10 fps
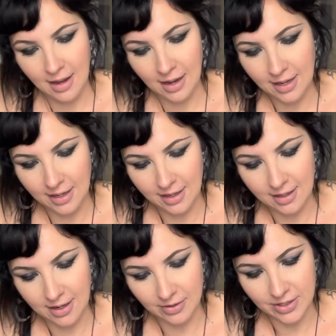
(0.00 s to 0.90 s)
I hate
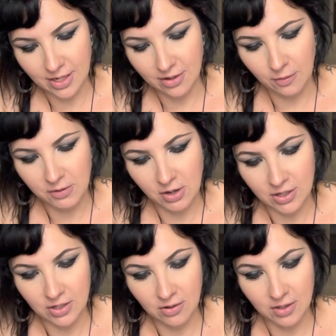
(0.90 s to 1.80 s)
clowns. I don't know if you
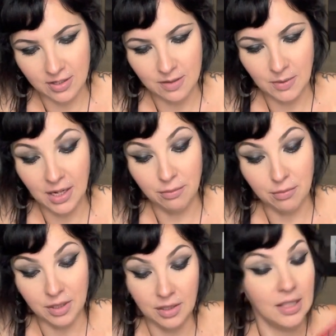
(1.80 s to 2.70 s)
guys know this, but I
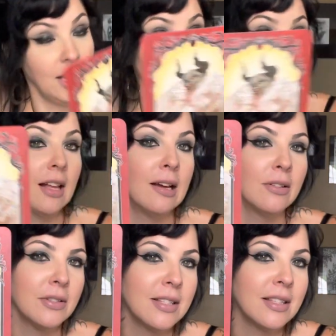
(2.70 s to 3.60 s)
really hate
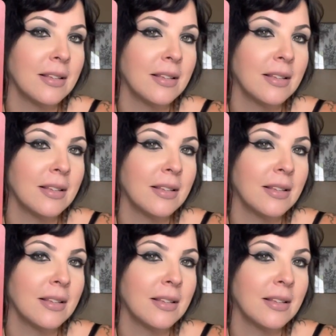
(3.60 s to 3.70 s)
clowns.